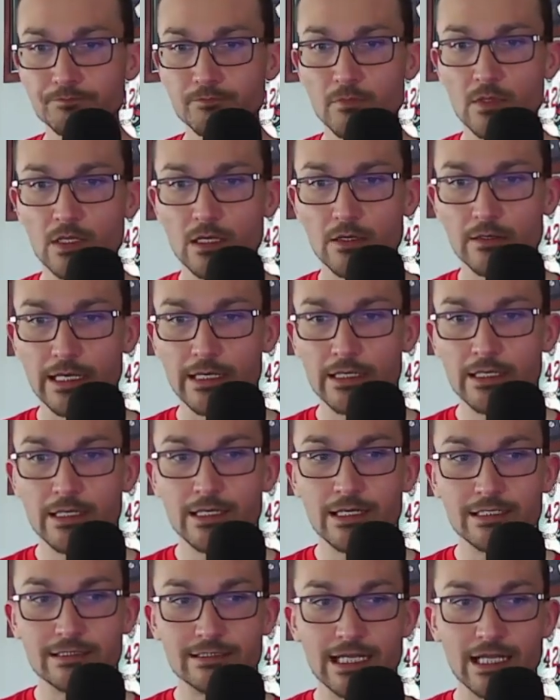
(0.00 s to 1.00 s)
Okay,
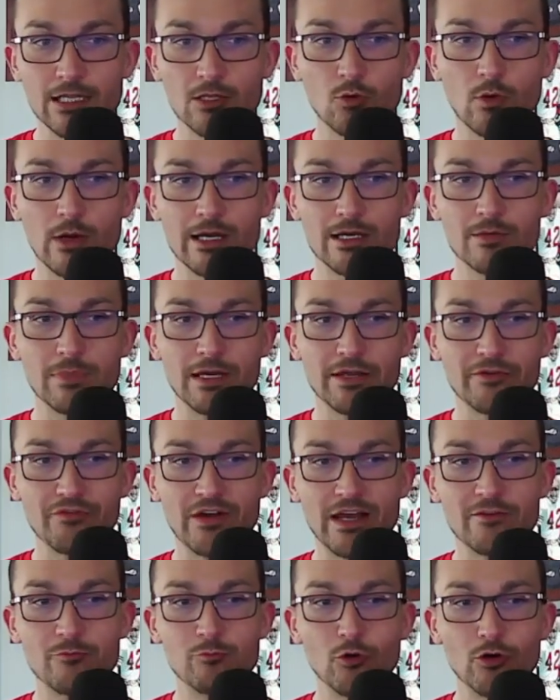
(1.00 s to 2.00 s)
Delaware by
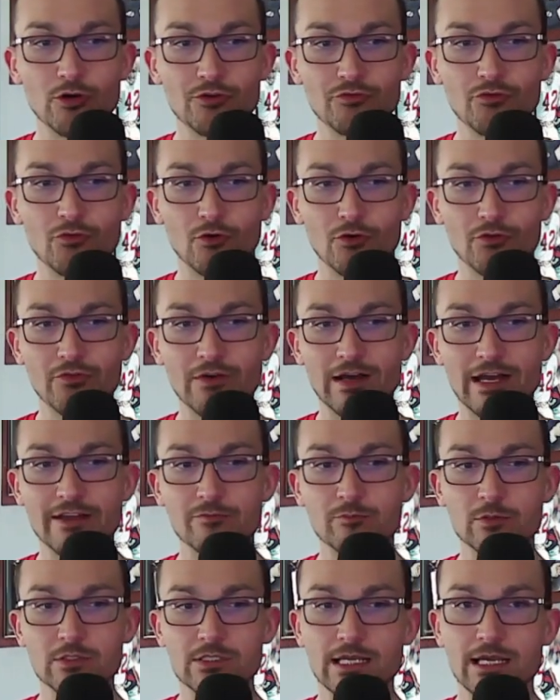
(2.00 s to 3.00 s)

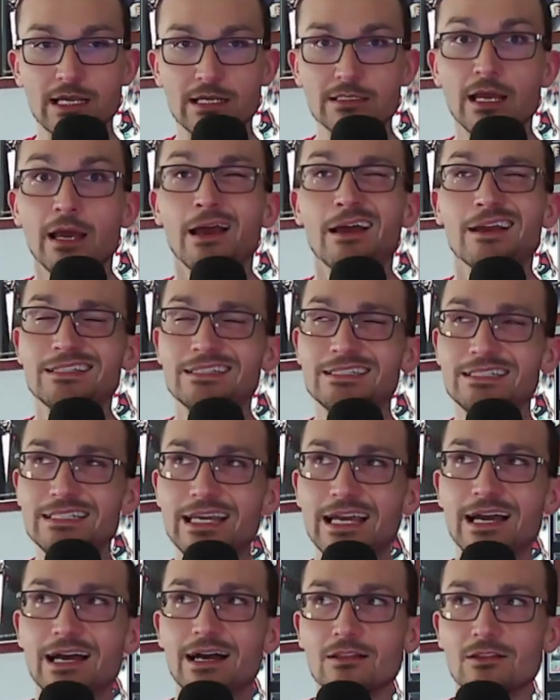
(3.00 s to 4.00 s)
5.45%.
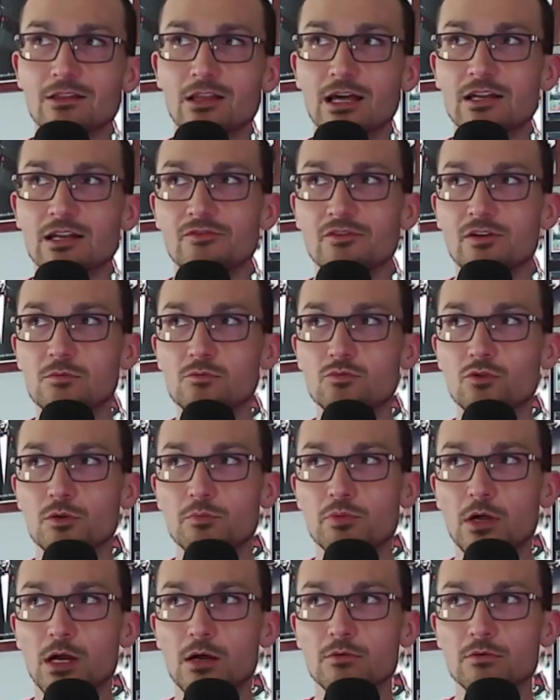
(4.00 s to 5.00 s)
Yeah, a lot of them were
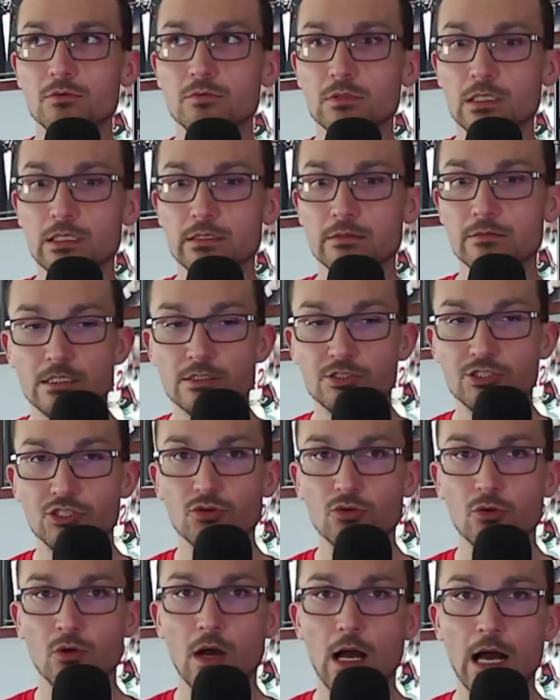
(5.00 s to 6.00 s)
probably
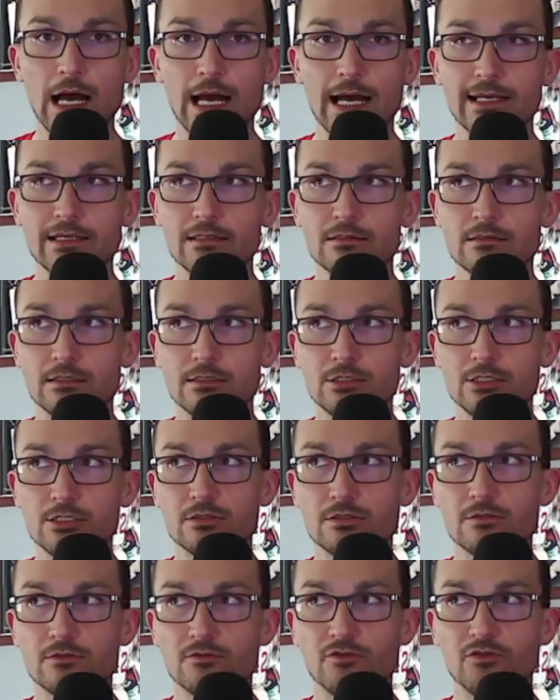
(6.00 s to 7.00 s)
too high and
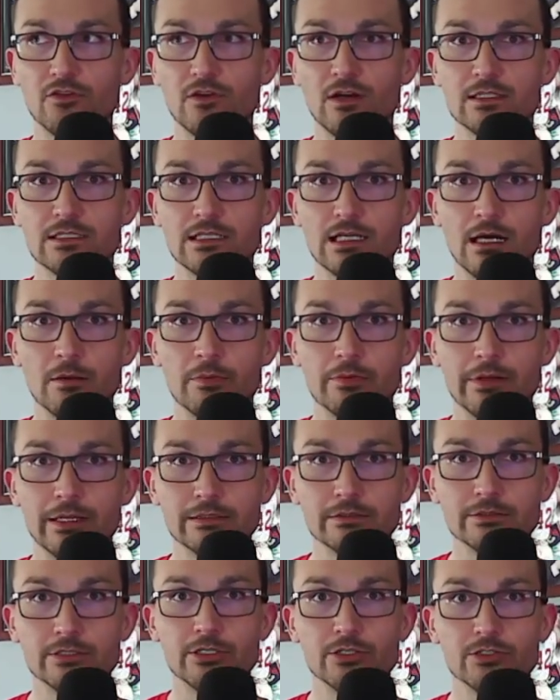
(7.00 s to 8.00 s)
just fucked up
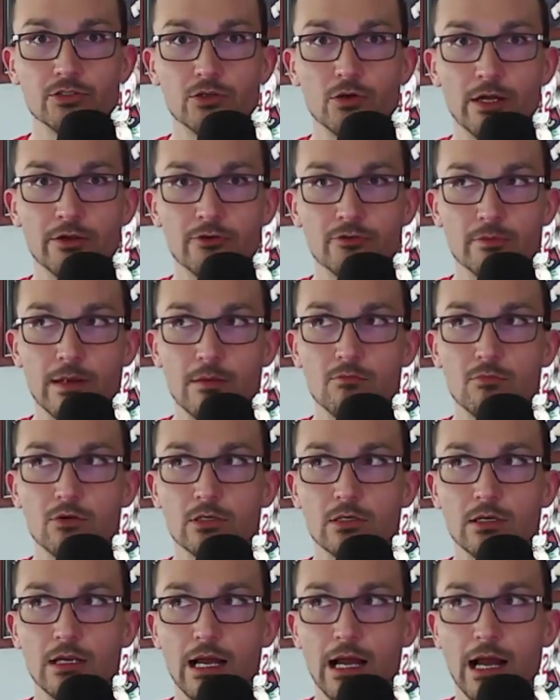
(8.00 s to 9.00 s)
and couldn't quite
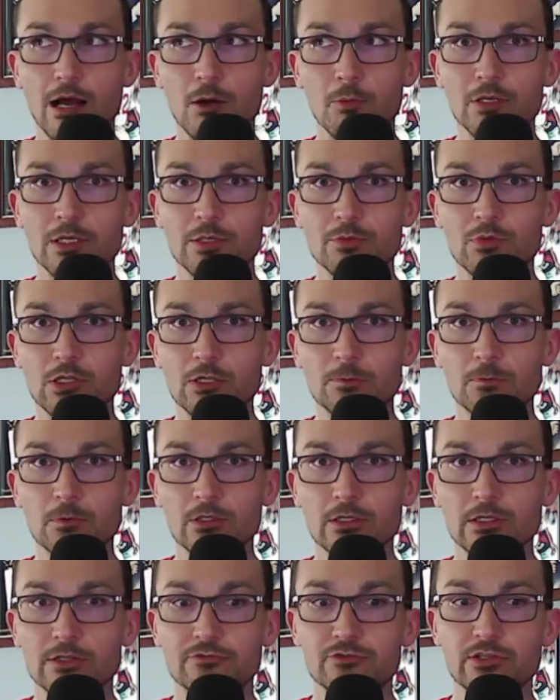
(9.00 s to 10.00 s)
remember how many
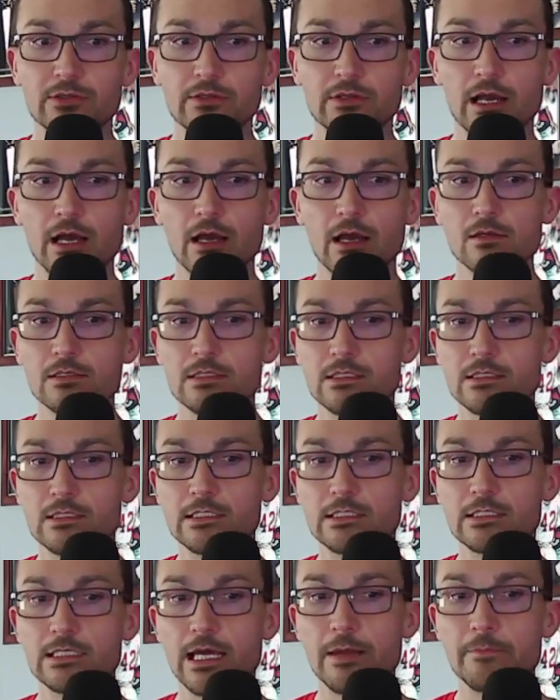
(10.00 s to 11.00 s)
people lived in their house at
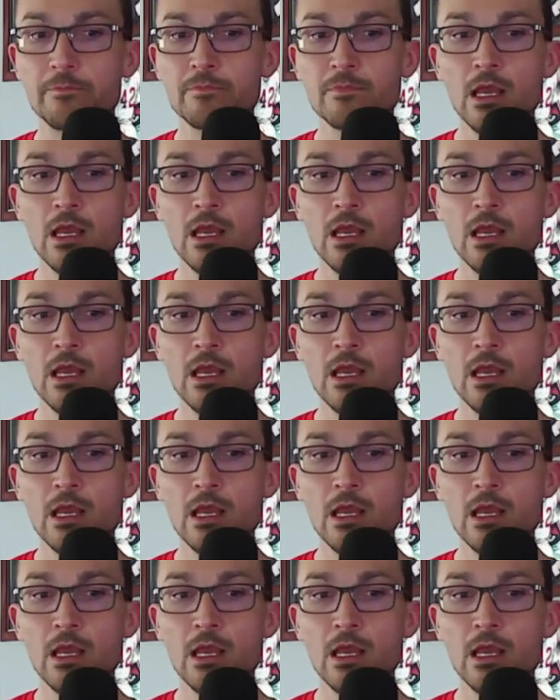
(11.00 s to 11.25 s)
the time.